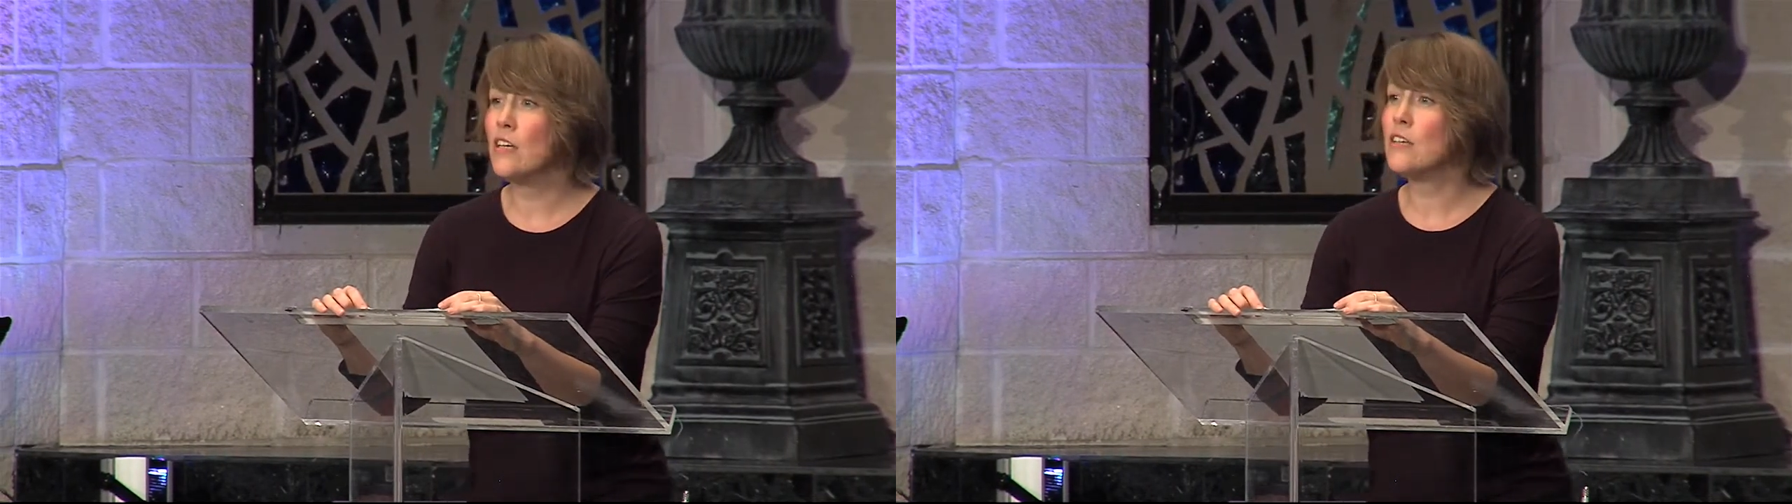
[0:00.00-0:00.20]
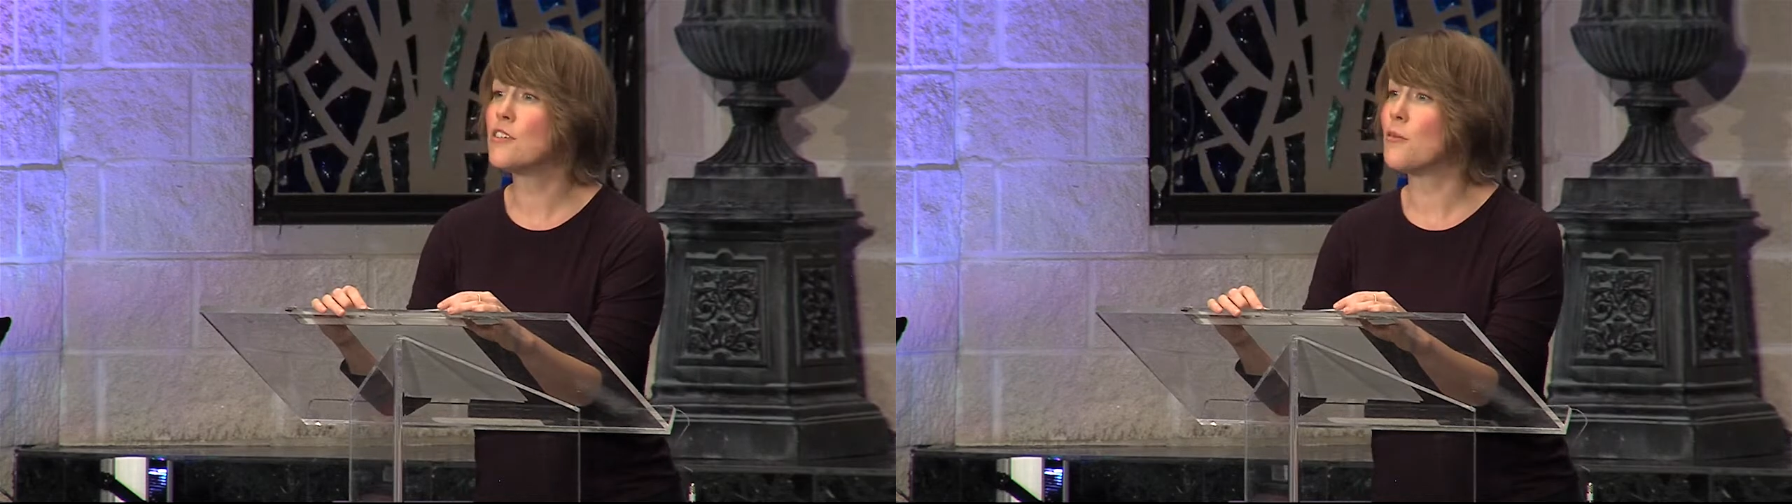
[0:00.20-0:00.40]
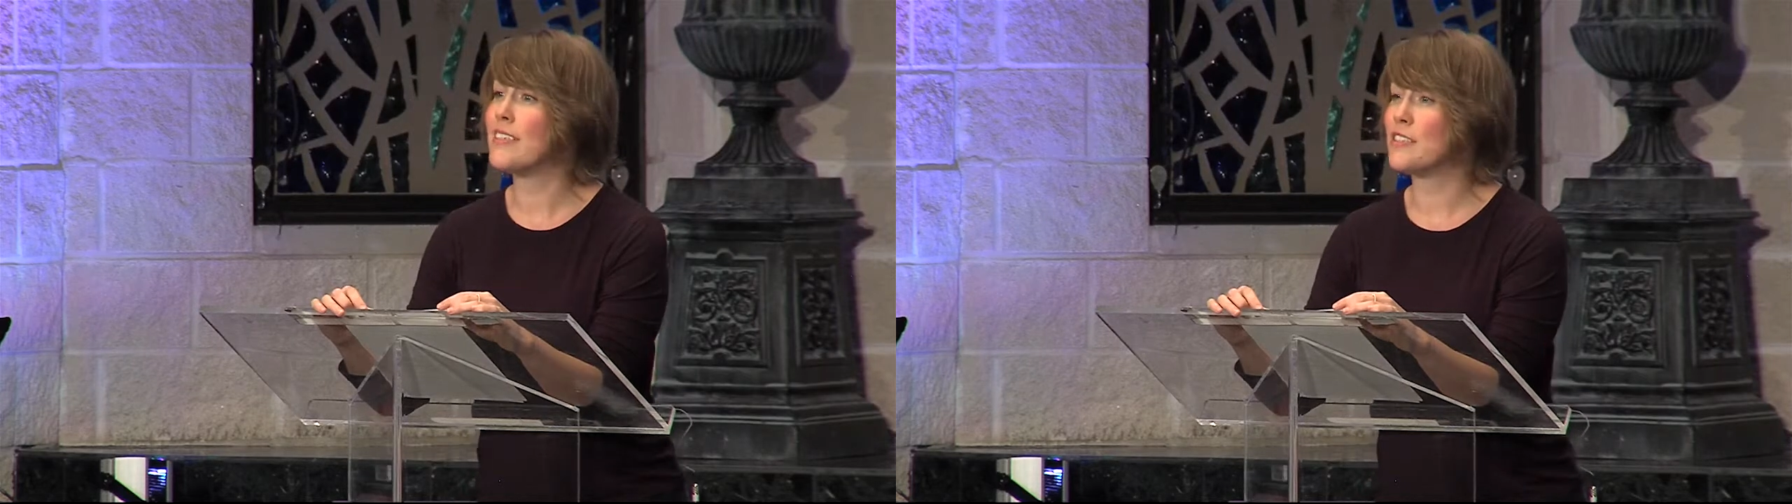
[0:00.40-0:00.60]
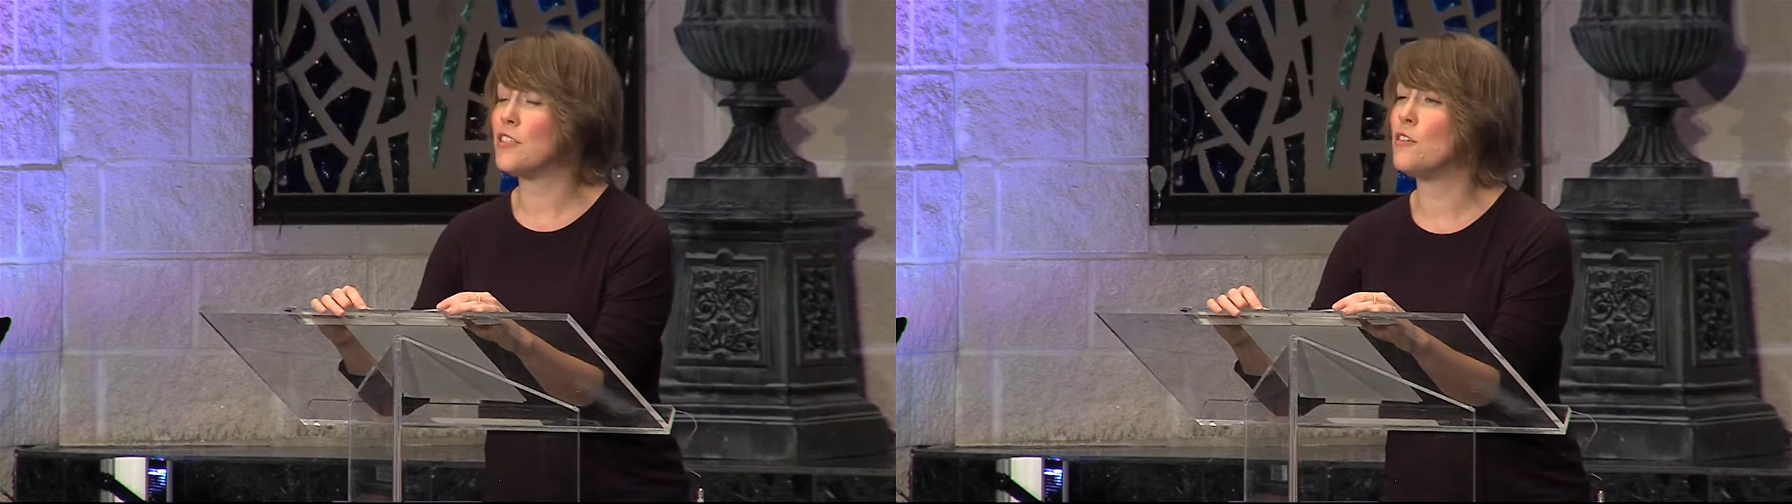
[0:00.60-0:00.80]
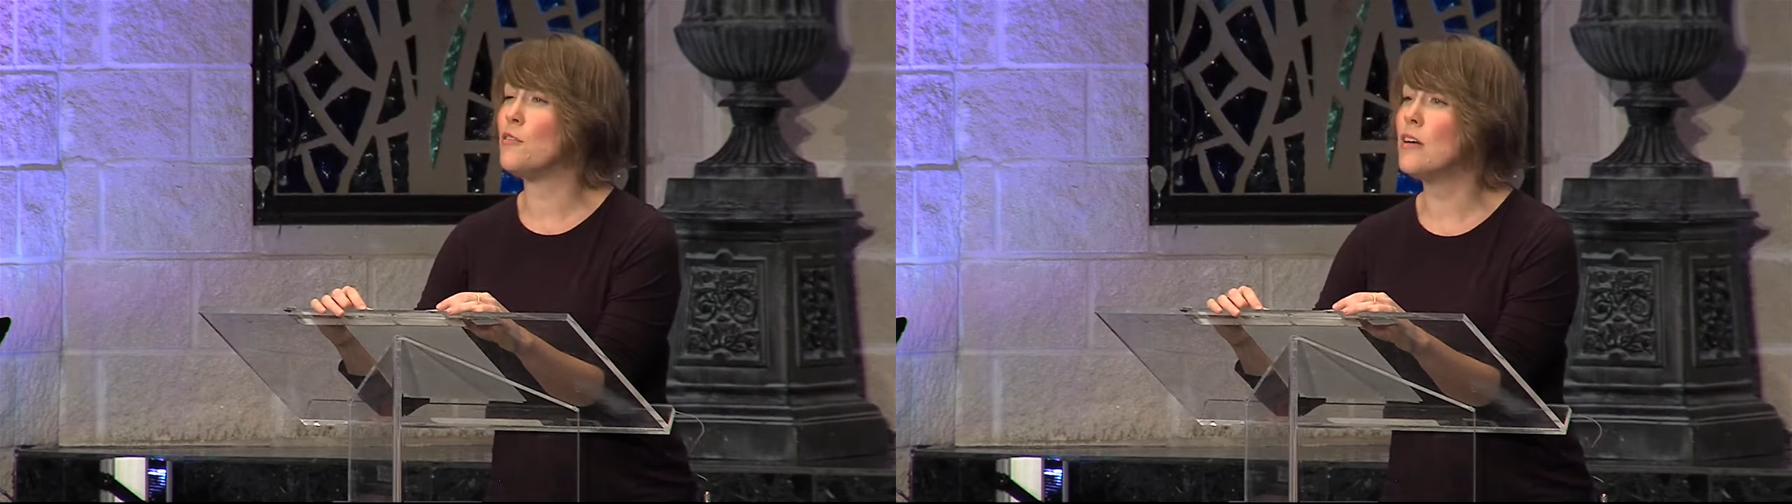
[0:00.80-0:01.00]
to
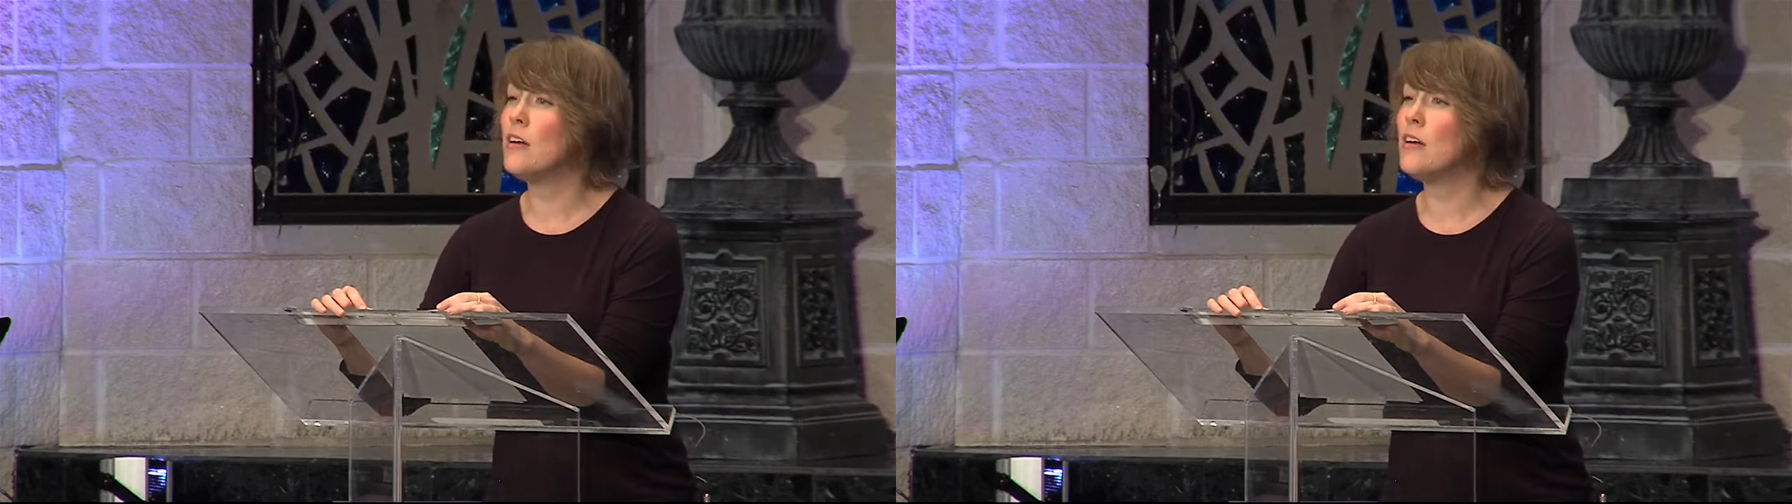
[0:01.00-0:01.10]
rescue